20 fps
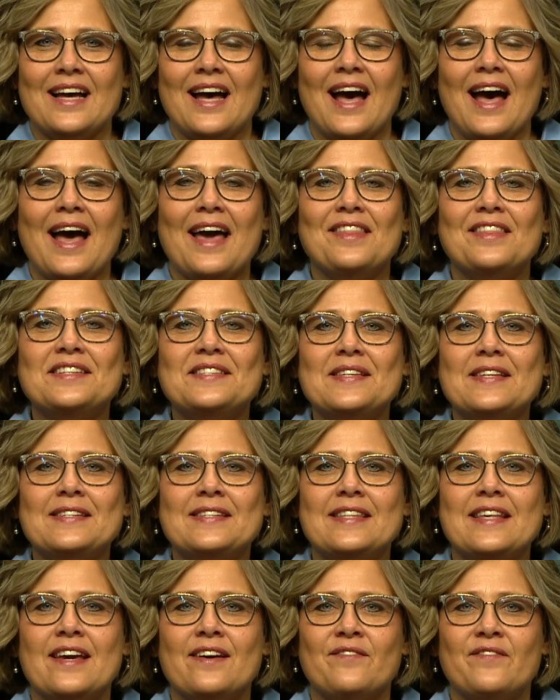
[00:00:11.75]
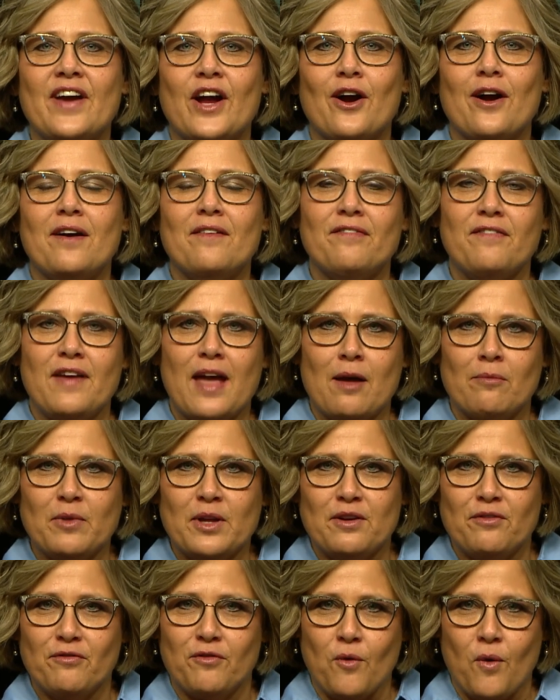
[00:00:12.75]
Hi, this is the Avera
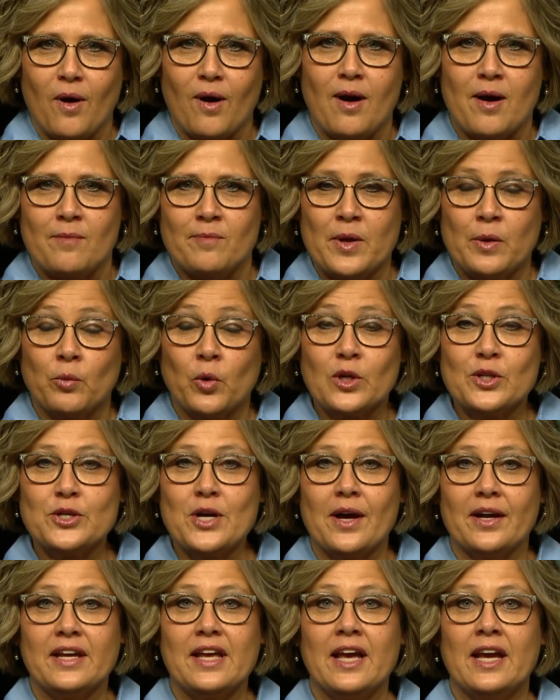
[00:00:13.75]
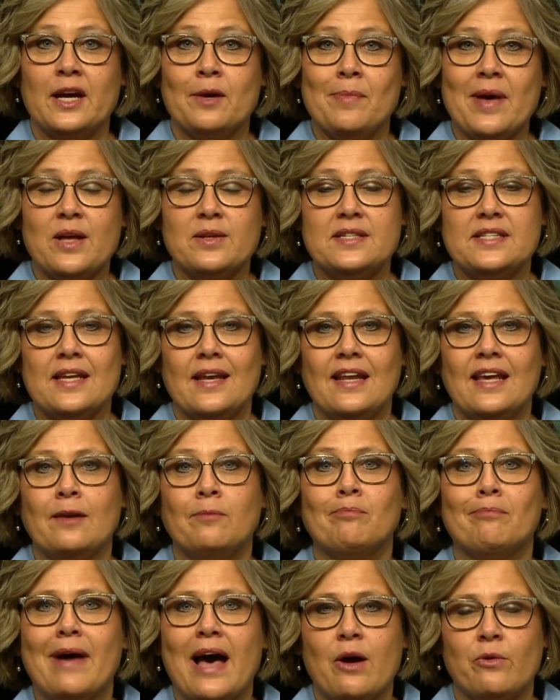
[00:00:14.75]
Family Forum, and we're talking about
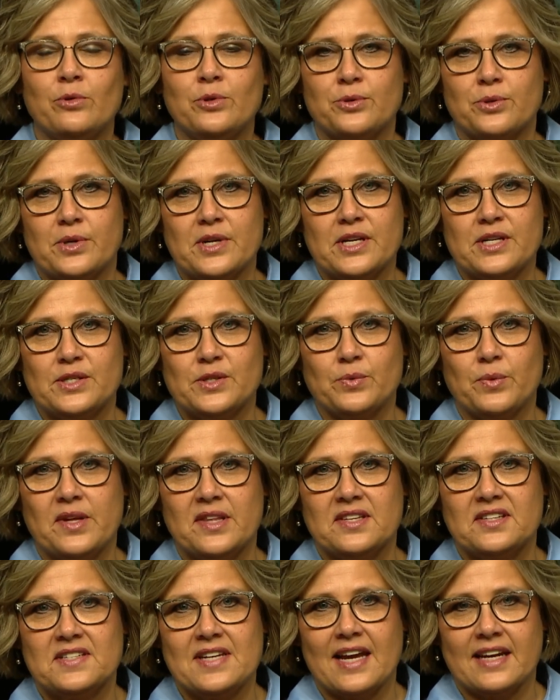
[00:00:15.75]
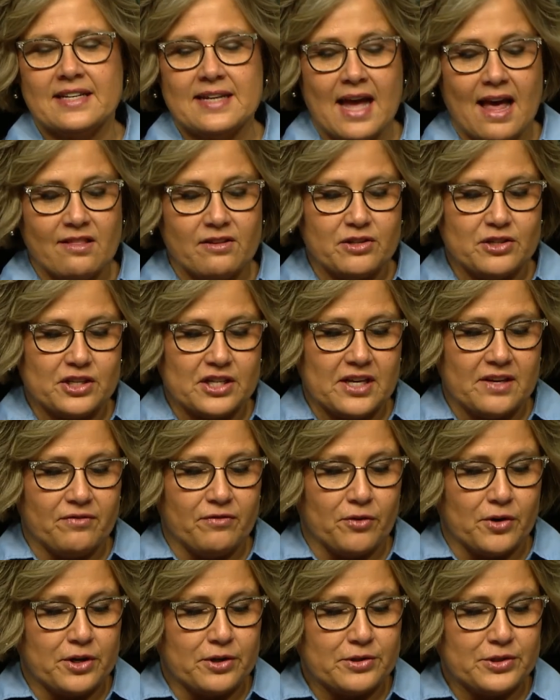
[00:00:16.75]
setting boundaries with technology
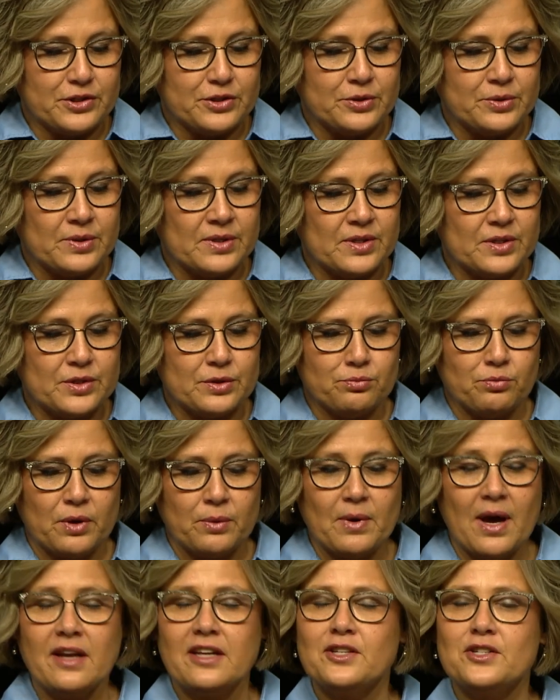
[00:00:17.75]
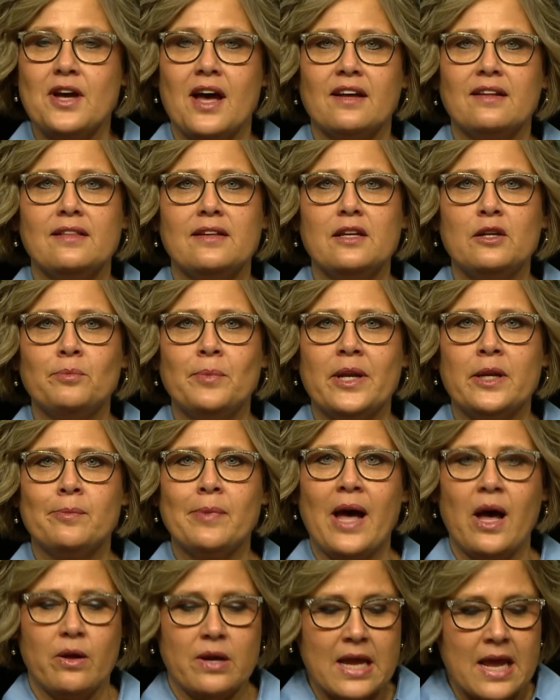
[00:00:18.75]
for your students. We want to talk a little bit
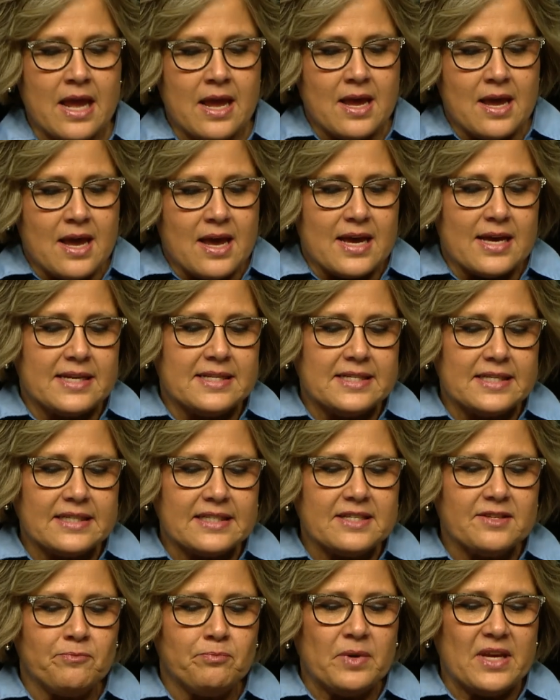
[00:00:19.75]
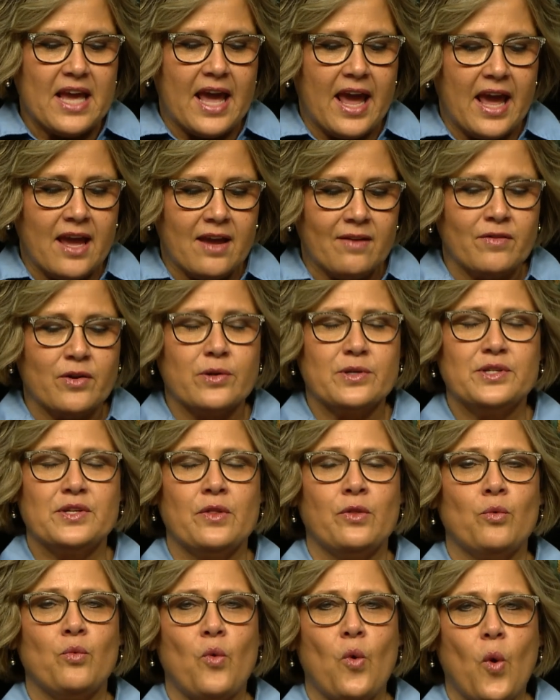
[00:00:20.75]
about addictive behaviors and
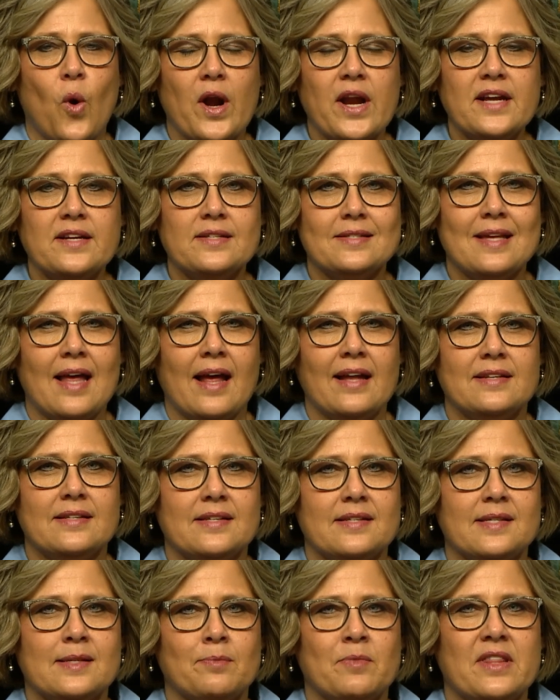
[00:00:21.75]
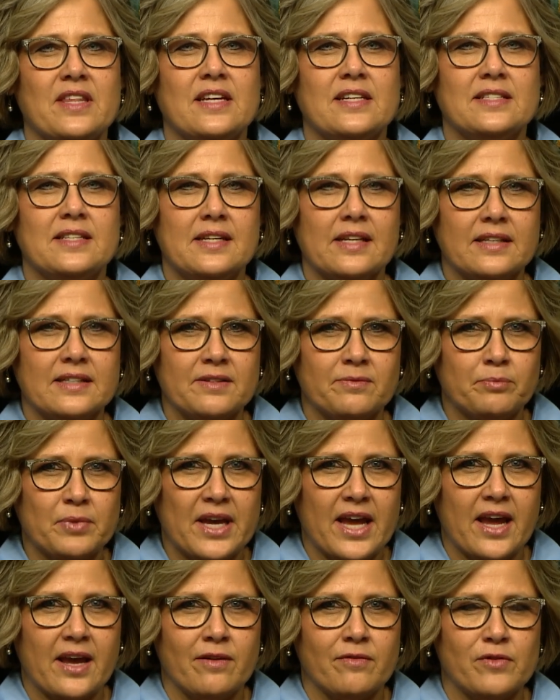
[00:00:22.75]
the warning signs of some of the addictive
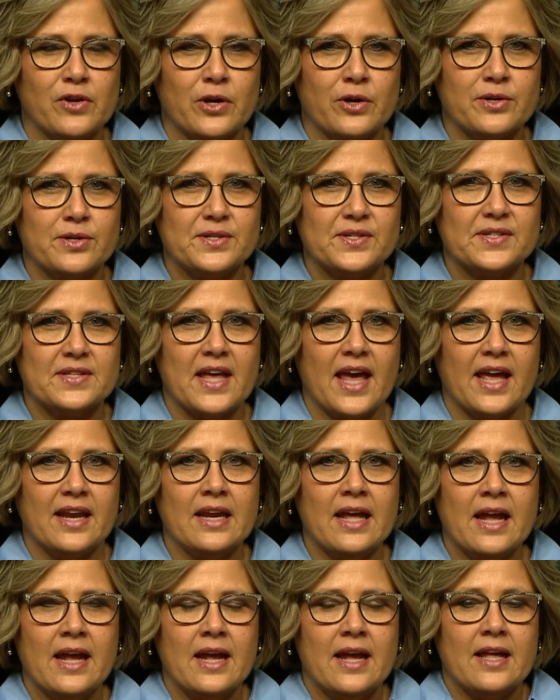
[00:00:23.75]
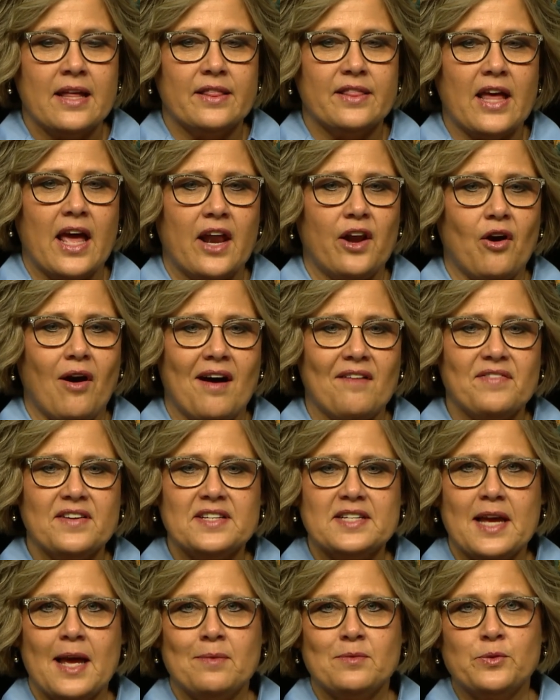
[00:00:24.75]
behaviors that
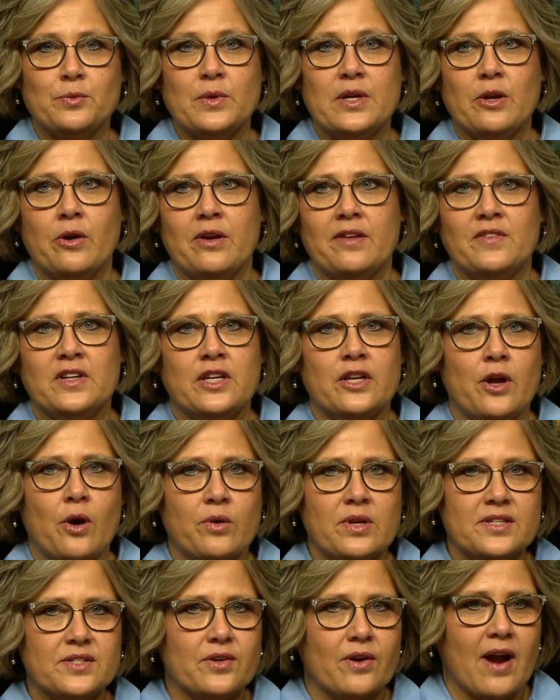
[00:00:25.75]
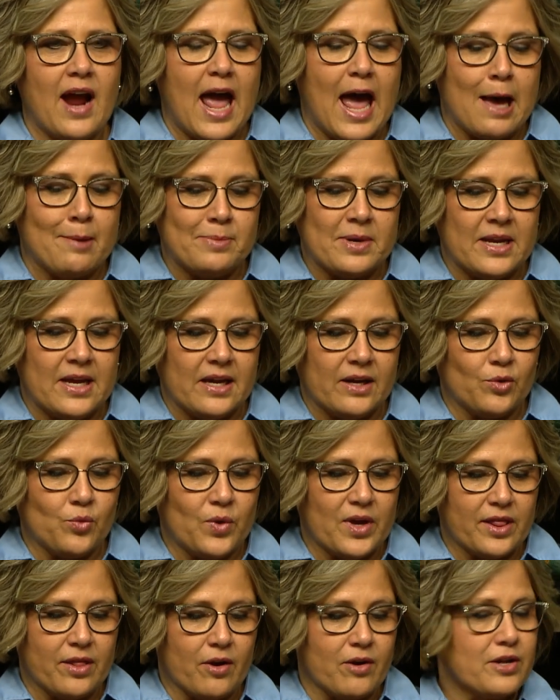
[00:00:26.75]
oftentimes we don't even notice are happening
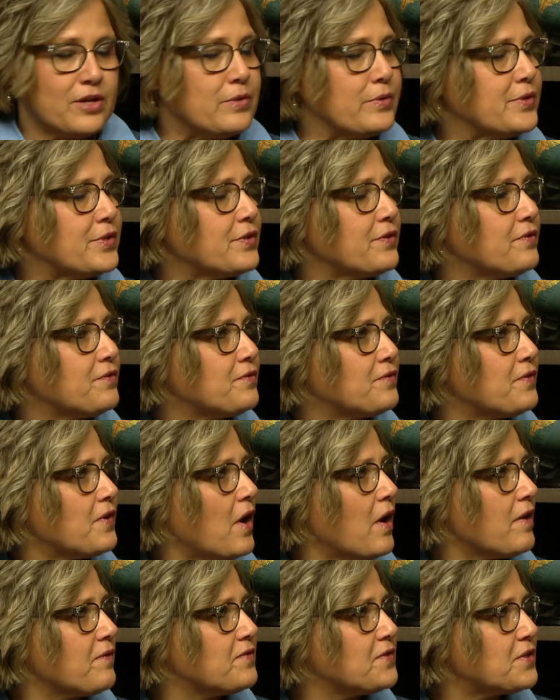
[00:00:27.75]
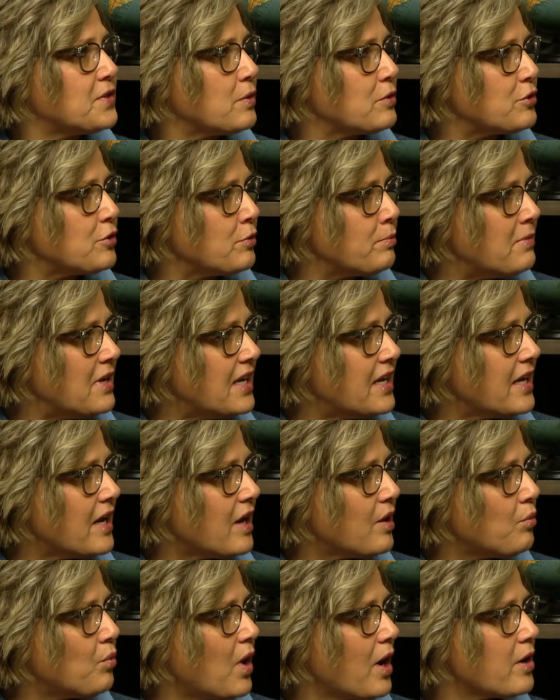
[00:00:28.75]
with our use of social
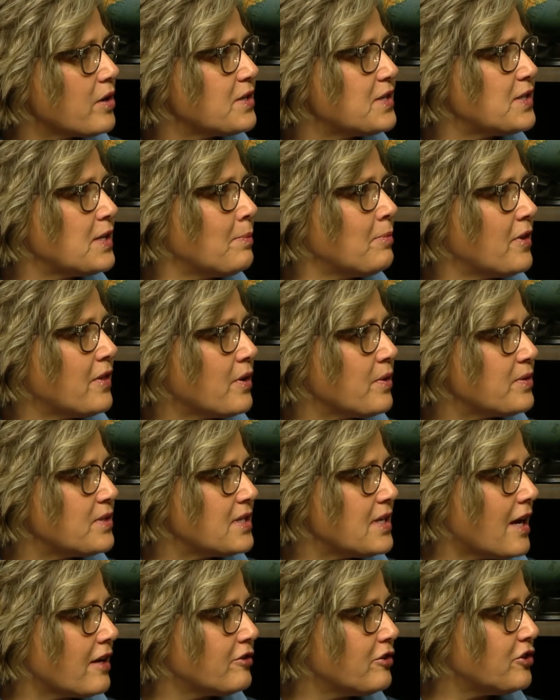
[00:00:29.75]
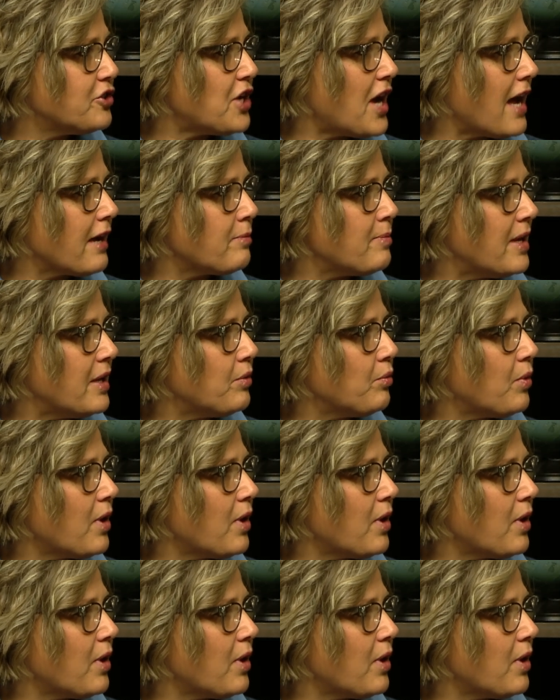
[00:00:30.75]
media. What are some of those, Dr. Jackman?